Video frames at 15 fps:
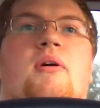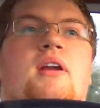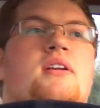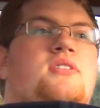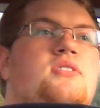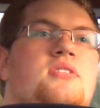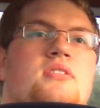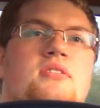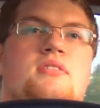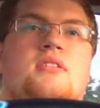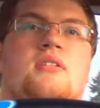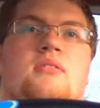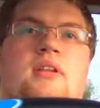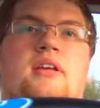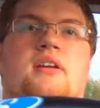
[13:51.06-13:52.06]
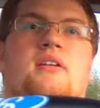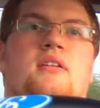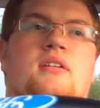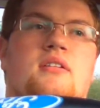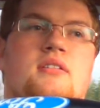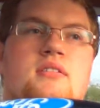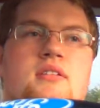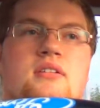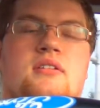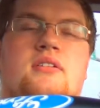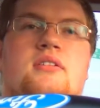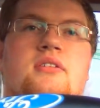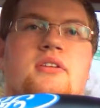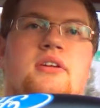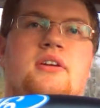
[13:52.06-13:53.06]
why didn't you just go later or
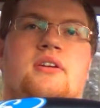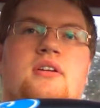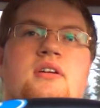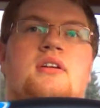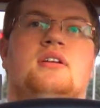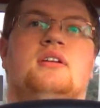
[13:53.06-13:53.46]
earlier?